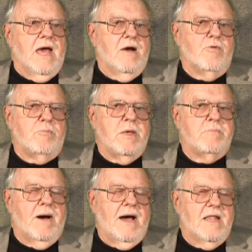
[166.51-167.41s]
and will be
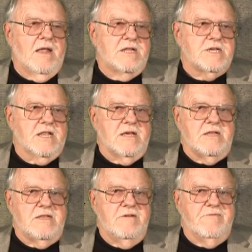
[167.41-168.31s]

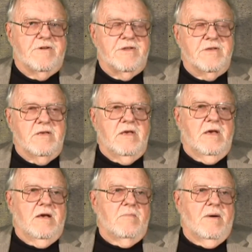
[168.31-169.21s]
biologically different
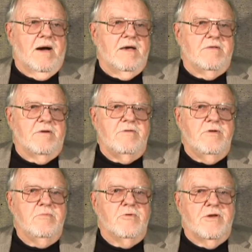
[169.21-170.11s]
by
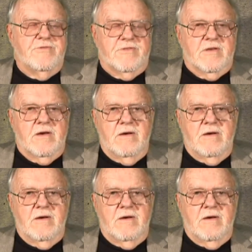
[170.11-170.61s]
numerous